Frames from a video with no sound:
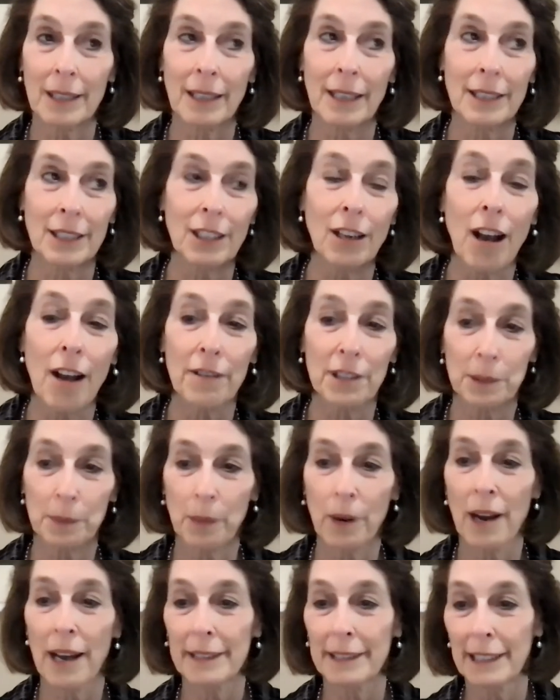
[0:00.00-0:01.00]
soft
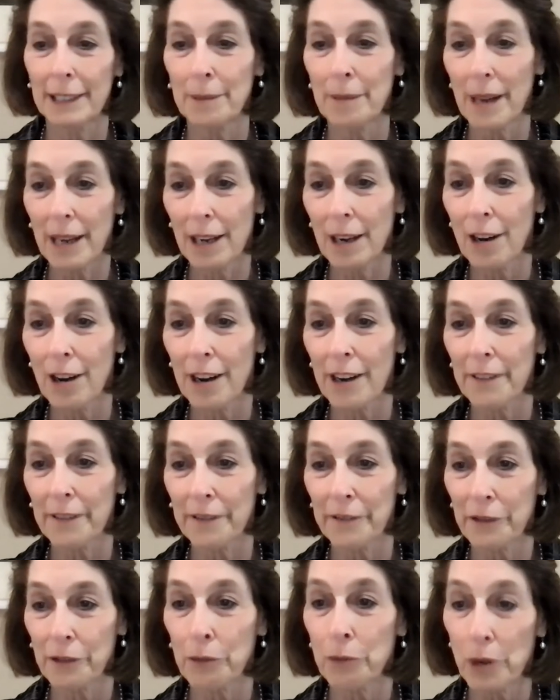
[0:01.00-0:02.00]
spot in my heart
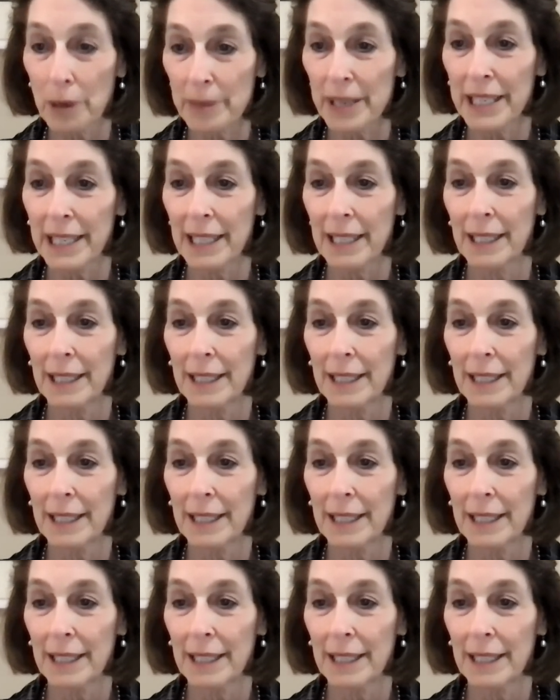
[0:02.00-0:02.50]
for women.